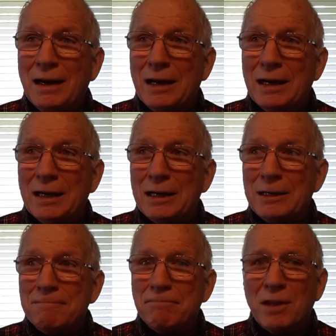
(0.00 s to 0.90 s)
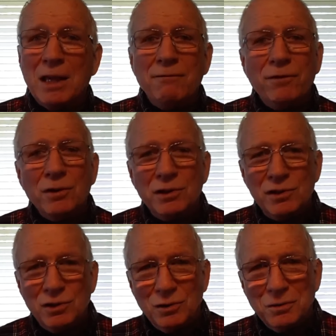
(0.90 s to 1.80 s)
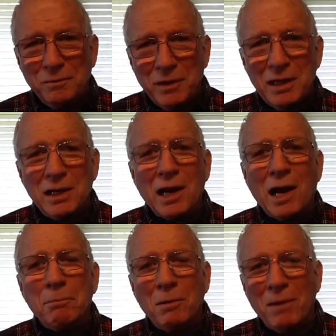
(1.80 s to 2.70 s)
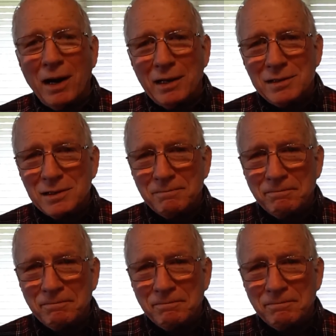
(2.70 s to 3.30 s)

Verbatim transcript: uh, influence you into compromise